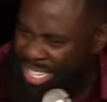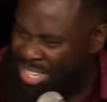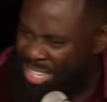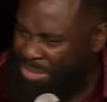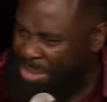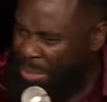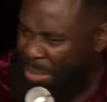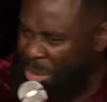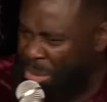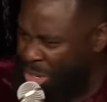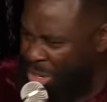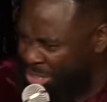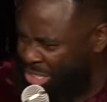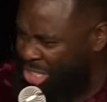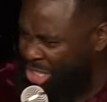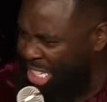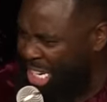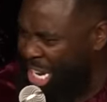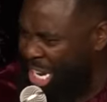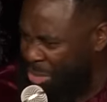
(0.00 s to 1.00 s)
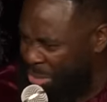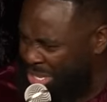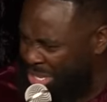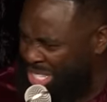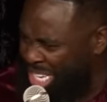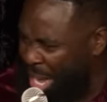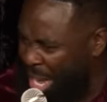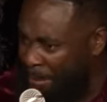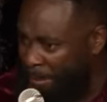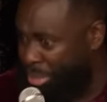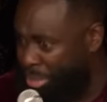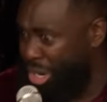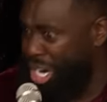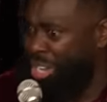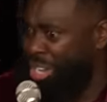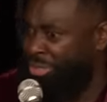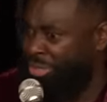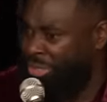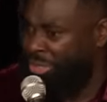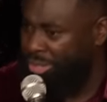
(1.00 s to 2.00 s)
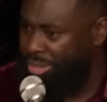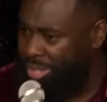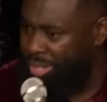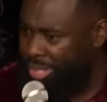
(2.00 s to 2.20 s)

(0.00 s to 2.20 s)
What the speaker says: Remember what the shit they used to get? Brief.